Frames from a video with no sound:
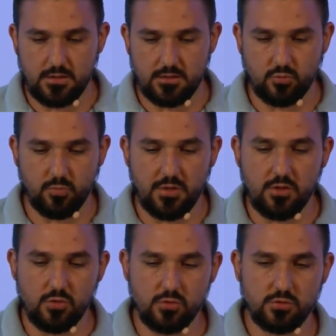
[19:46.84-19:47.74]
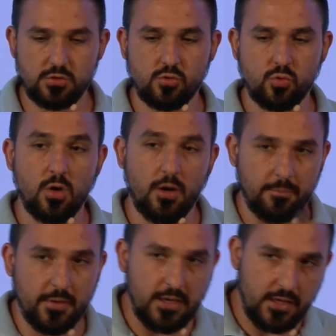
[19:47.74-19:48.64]
to be used to
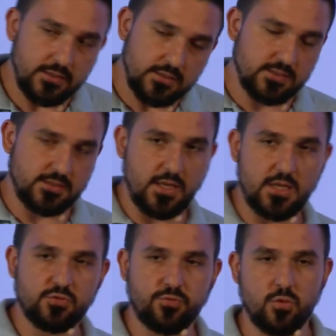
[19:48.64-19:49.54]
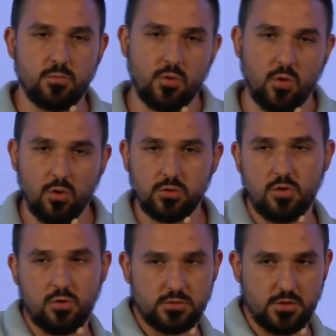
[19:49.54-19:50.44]
upgrade states from old
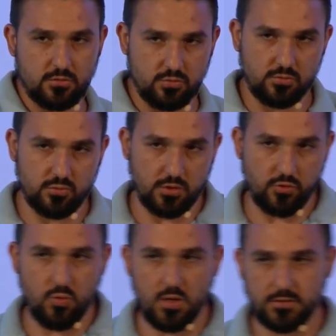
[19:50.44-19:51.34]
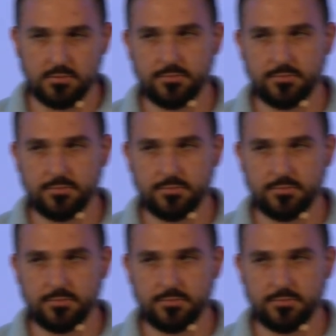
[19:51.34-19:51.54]
contract to the new one.